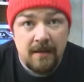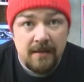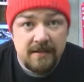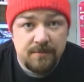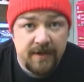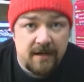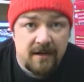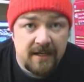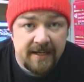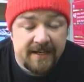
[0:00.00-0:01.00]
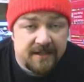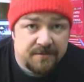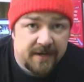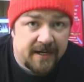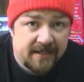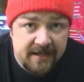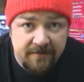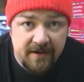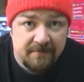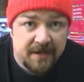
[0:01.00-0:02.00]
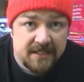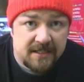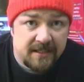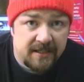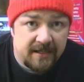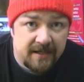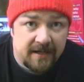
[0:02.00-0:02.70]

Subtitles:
This week on Linkage, we got a definite must-see.